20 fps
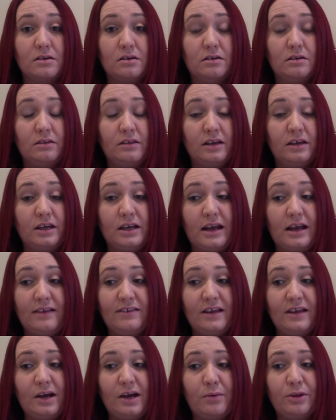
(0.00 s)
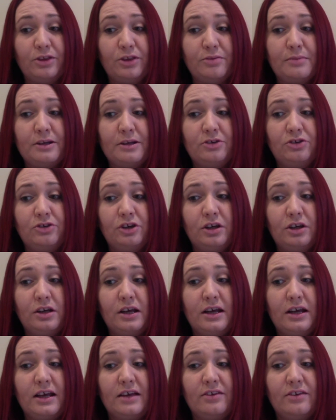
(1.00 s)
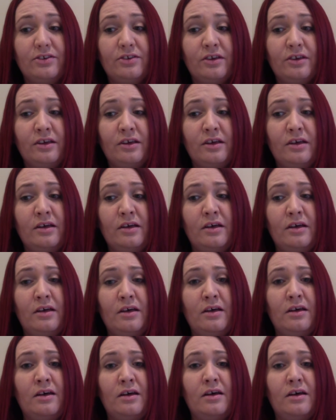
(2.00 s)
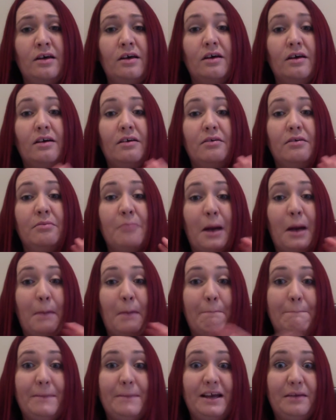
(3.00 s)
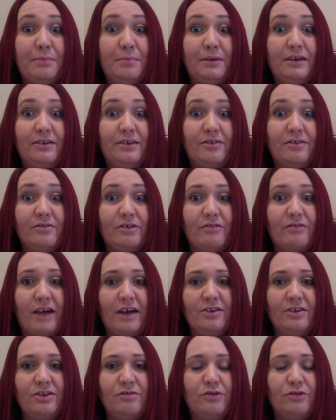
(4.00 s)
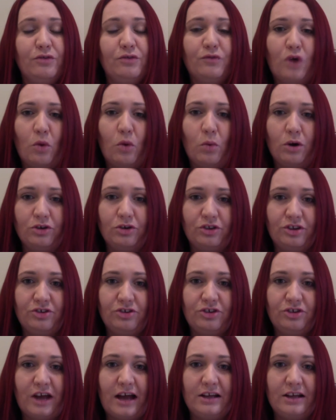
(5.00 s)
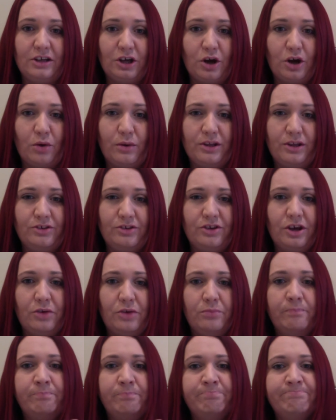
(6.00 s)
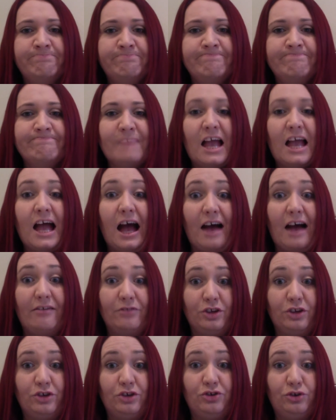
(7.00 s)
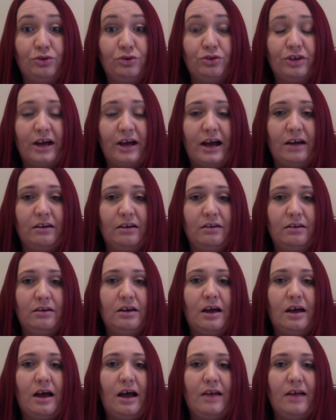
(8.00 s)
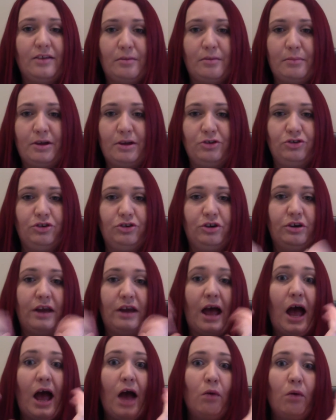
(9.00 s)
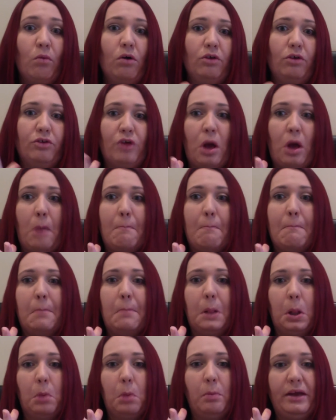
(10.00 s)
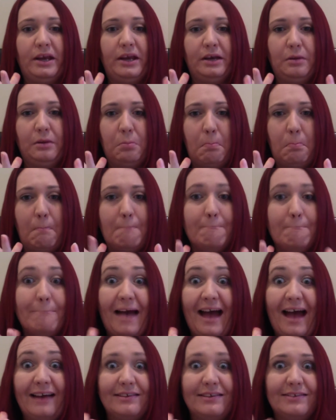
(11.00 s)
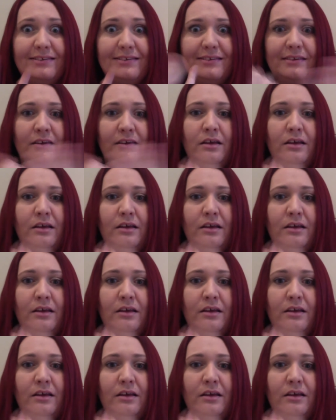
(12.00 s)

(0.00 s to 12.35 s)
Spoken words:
The next thing I want to mention is my big piece of advice. If you've not watched this yet and you're going to, have tissues to hand. As I mentioned, I was a blubbing mess.